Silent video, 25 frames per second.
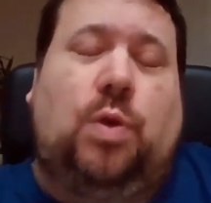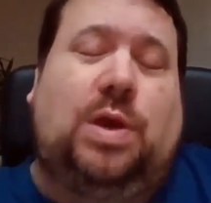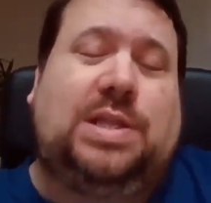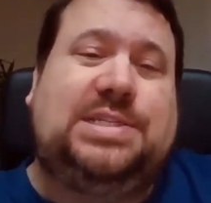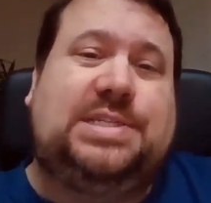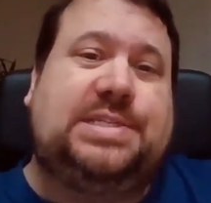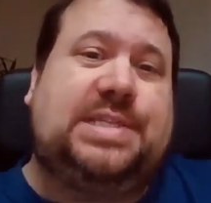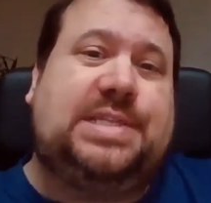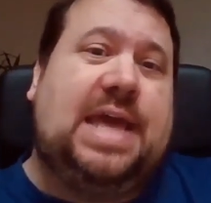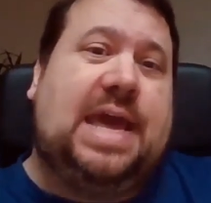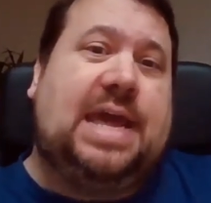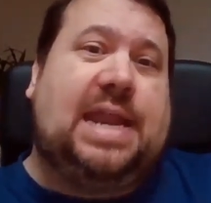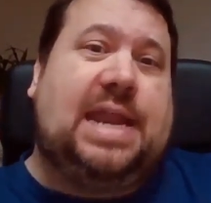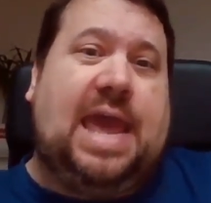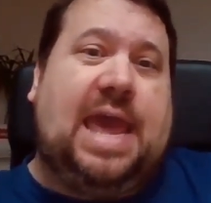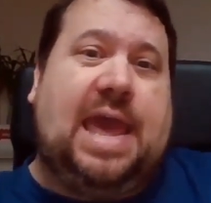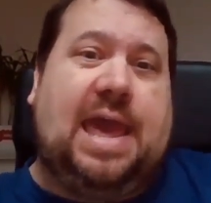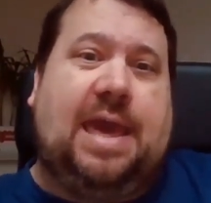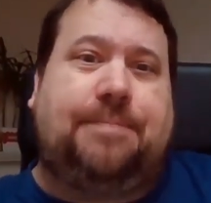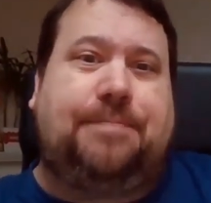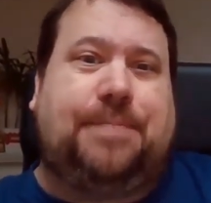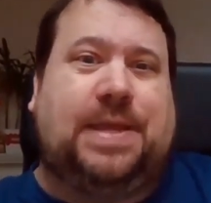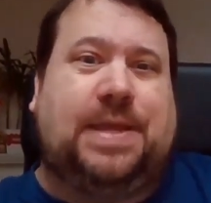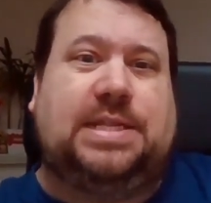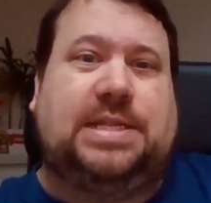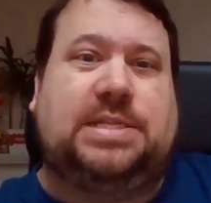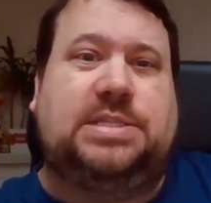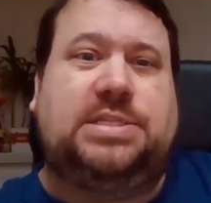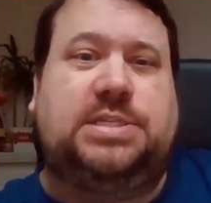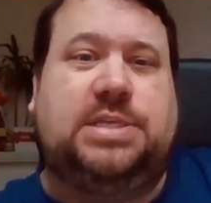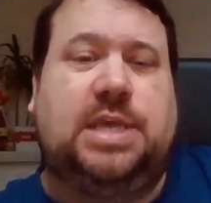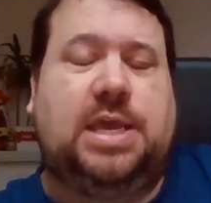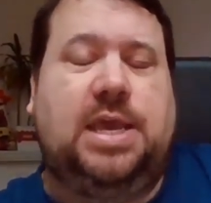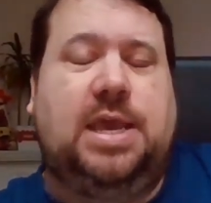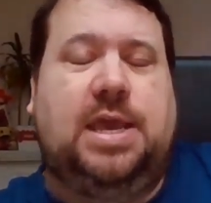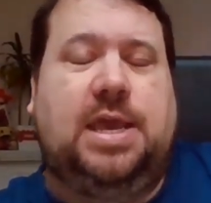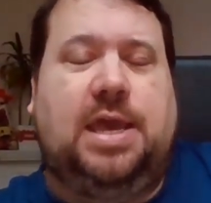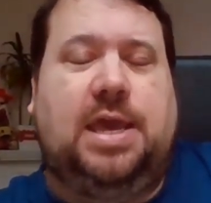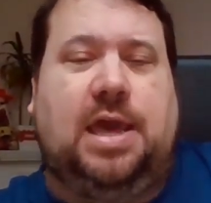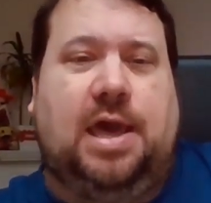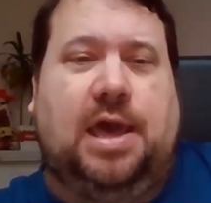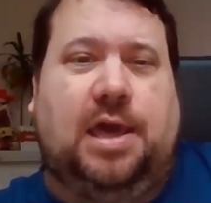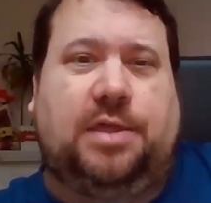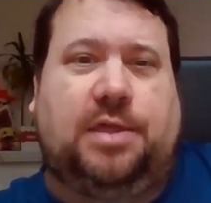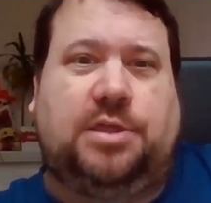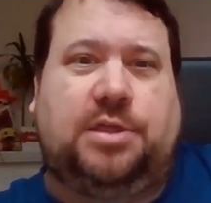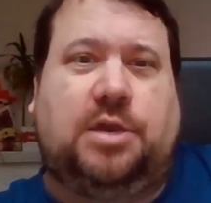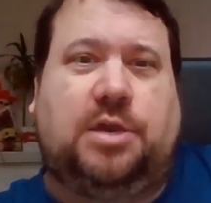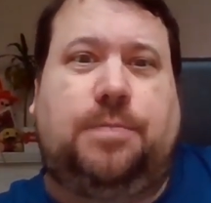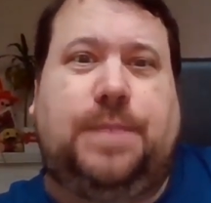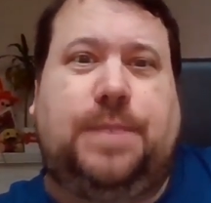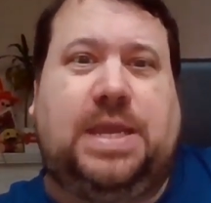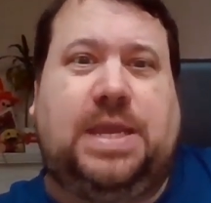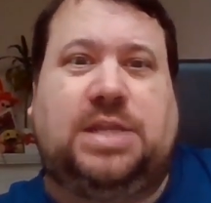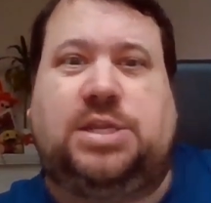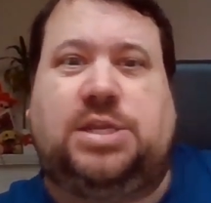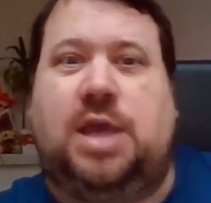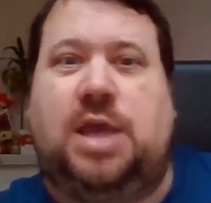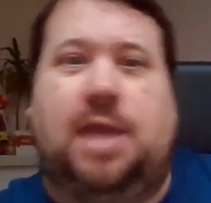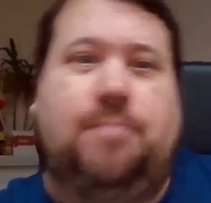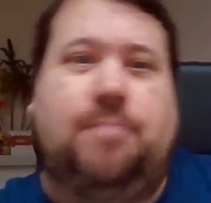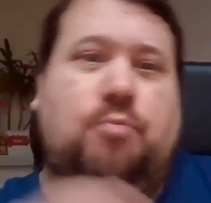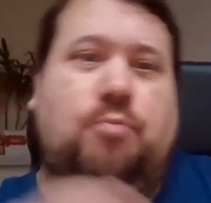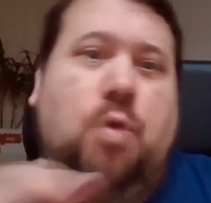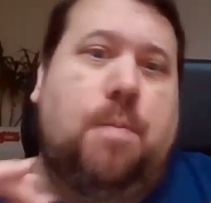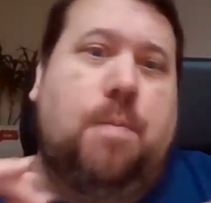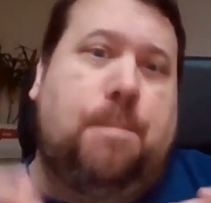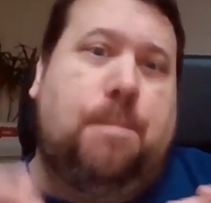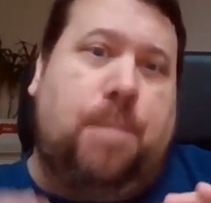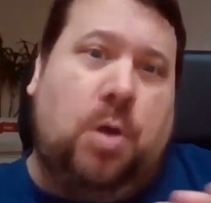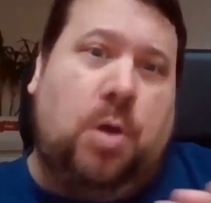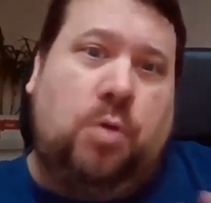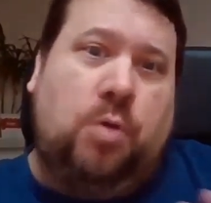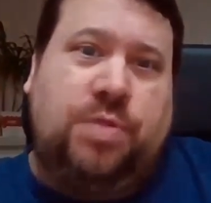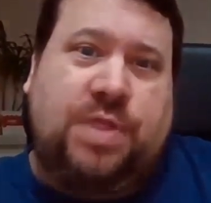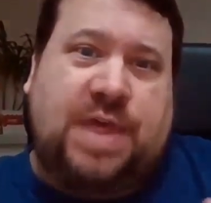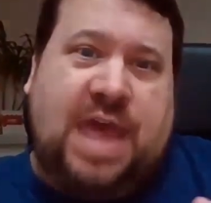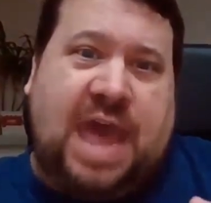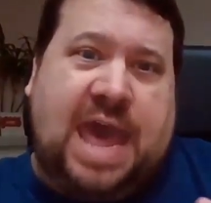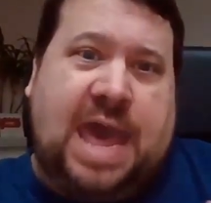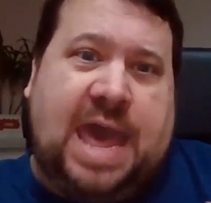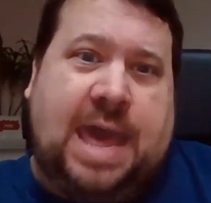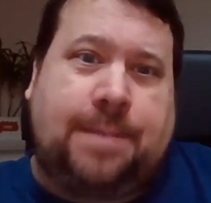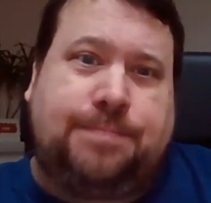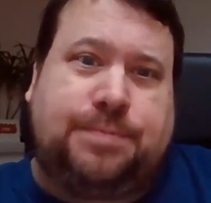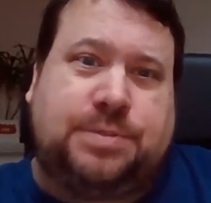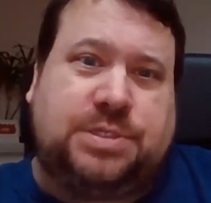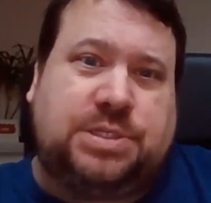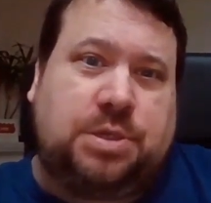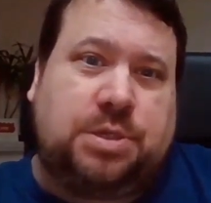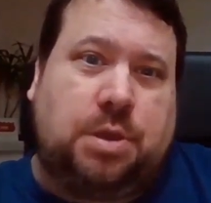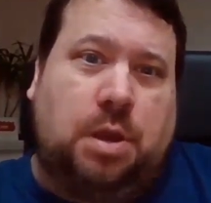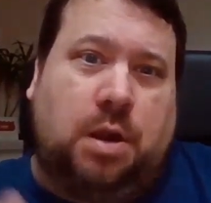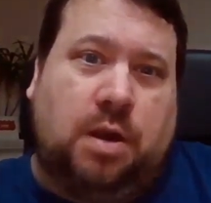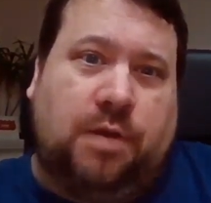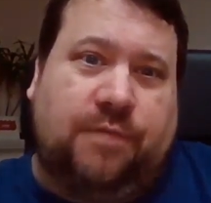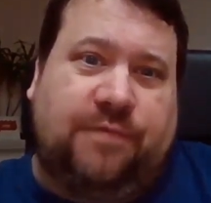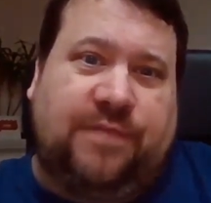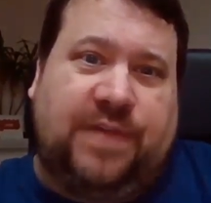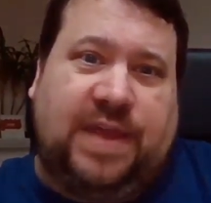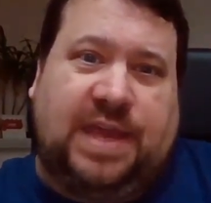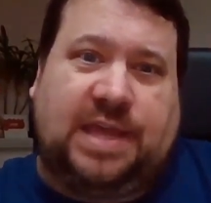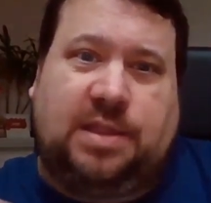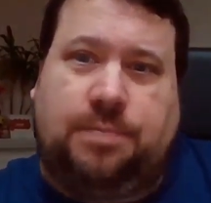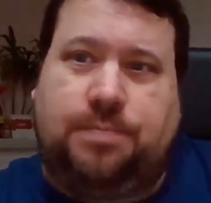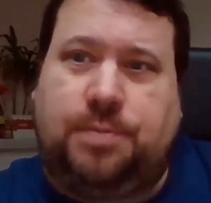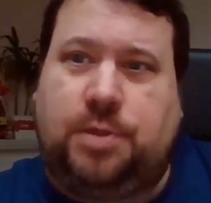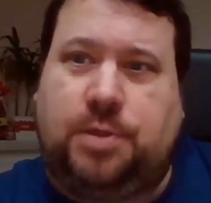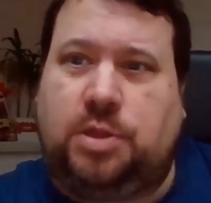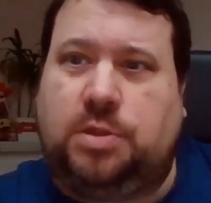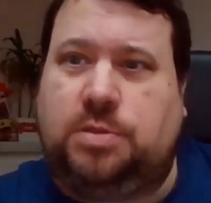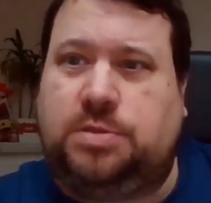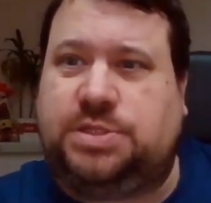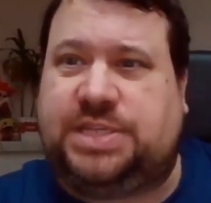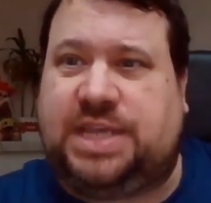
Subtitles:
Once that happens, there'll be a time where both apps are available.